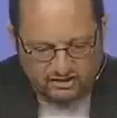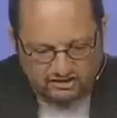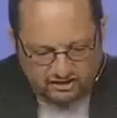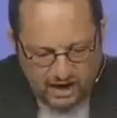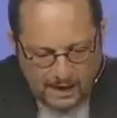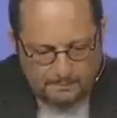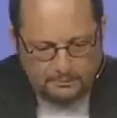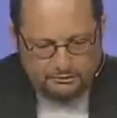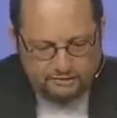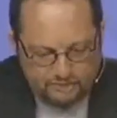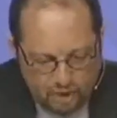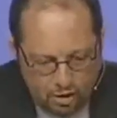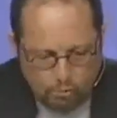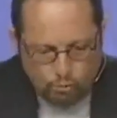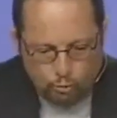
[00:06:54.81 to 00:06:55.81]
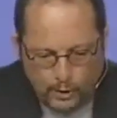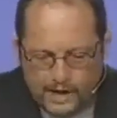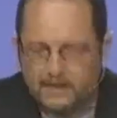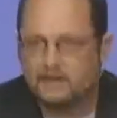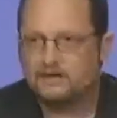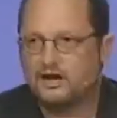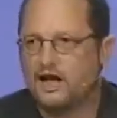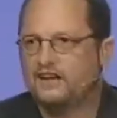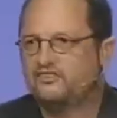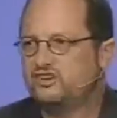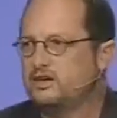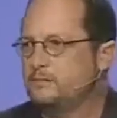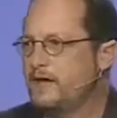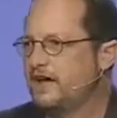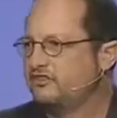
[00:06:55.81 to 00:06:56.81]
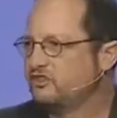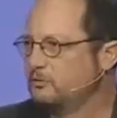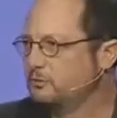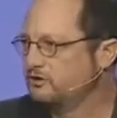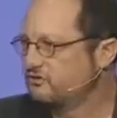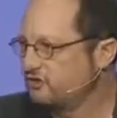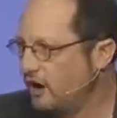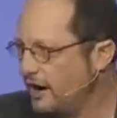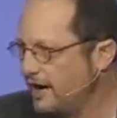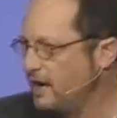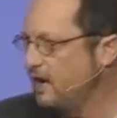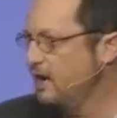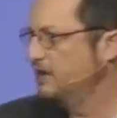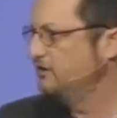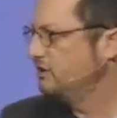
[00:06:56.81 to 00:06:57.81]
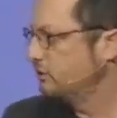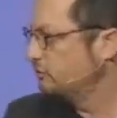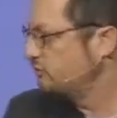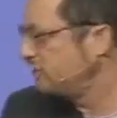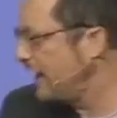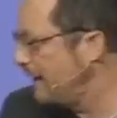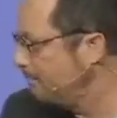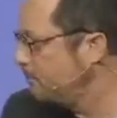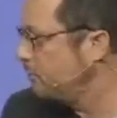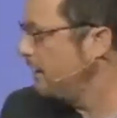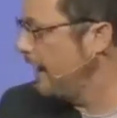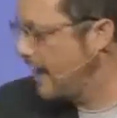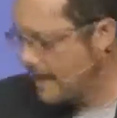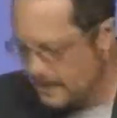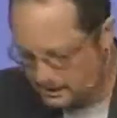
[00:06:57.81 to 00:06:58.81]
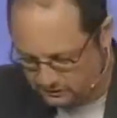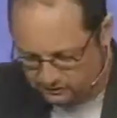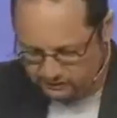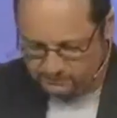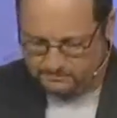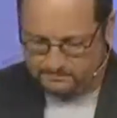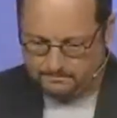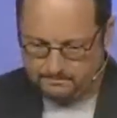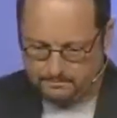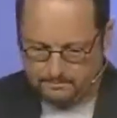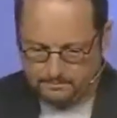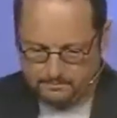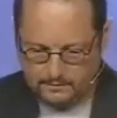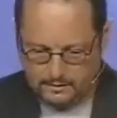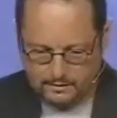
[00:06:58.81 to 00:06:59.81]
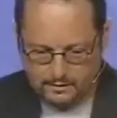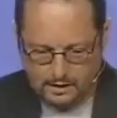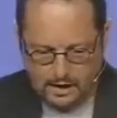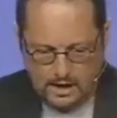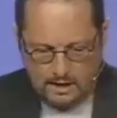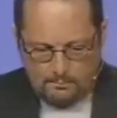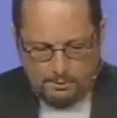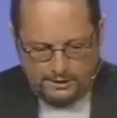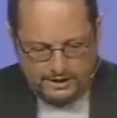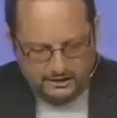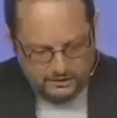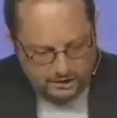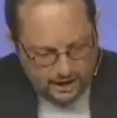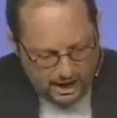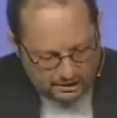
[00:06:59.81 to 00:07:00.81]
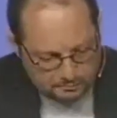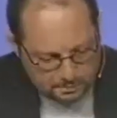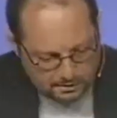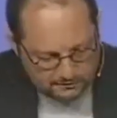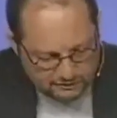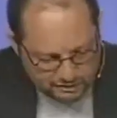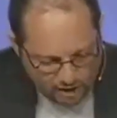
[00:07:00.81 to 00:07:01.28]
disciples don't recognize him as the Messiah until chapter 8. But in the Gospel of